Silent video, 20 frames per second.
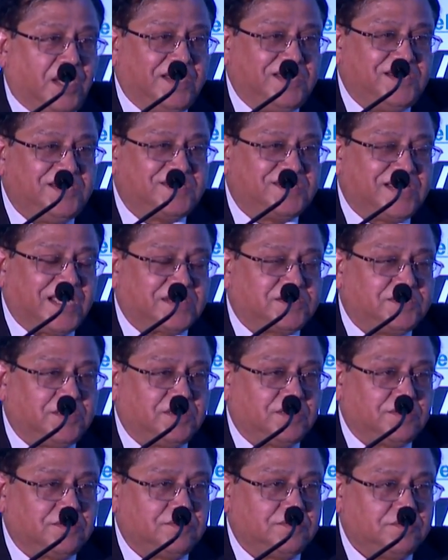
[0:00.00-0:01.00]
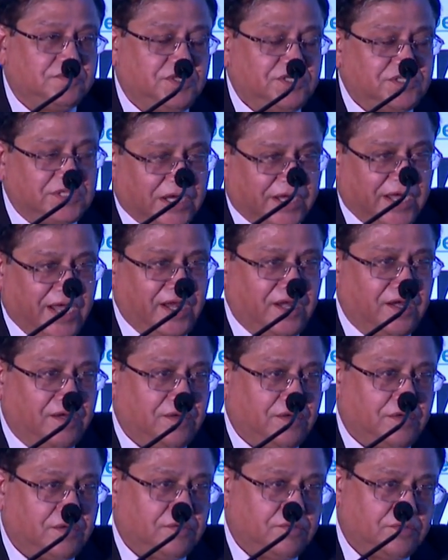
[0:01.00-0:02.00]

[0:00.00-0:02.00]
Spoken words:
IT sector is, again,